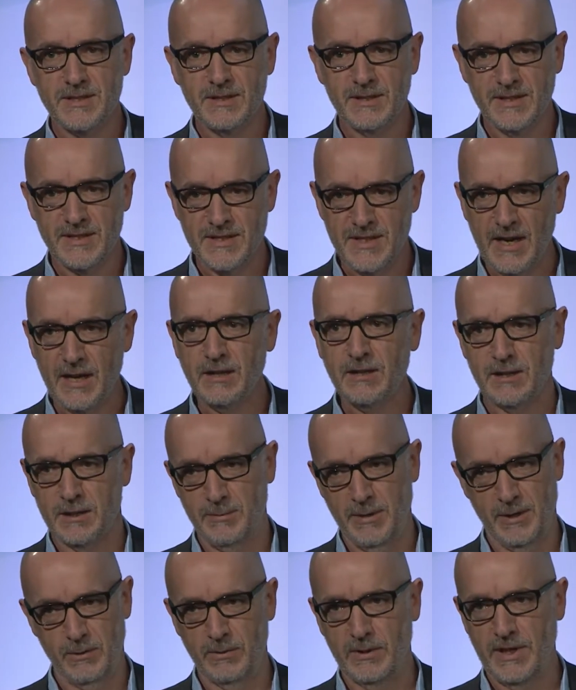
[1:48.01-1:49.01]
exactly
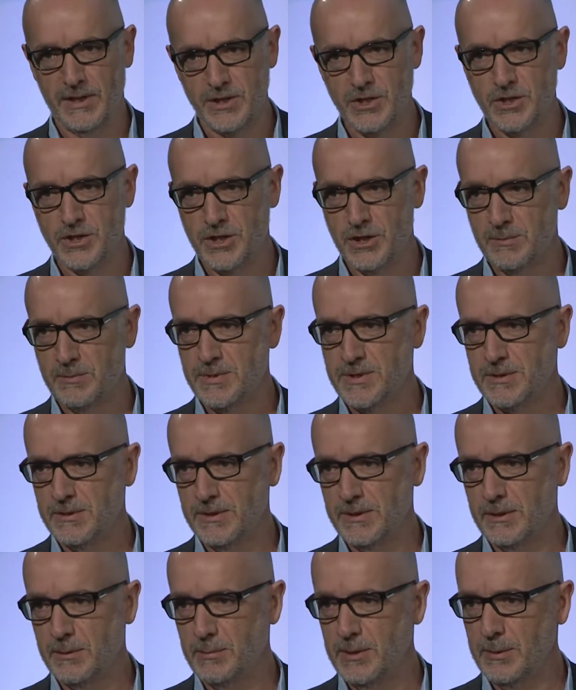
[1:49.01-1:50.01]
about relationships
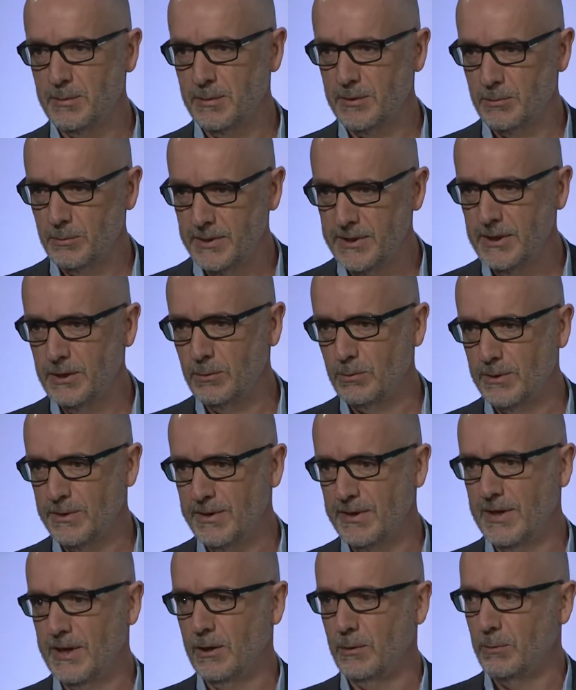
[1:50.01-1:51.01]
and the people that we deal with
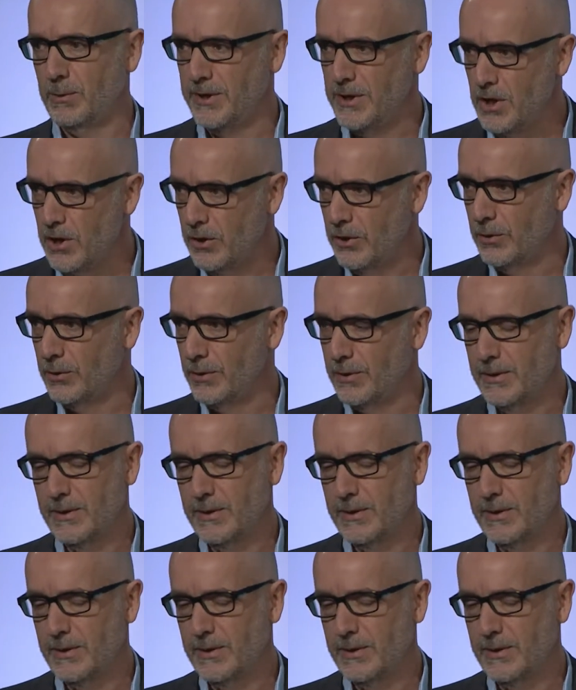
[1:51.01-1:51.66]
and how we're known.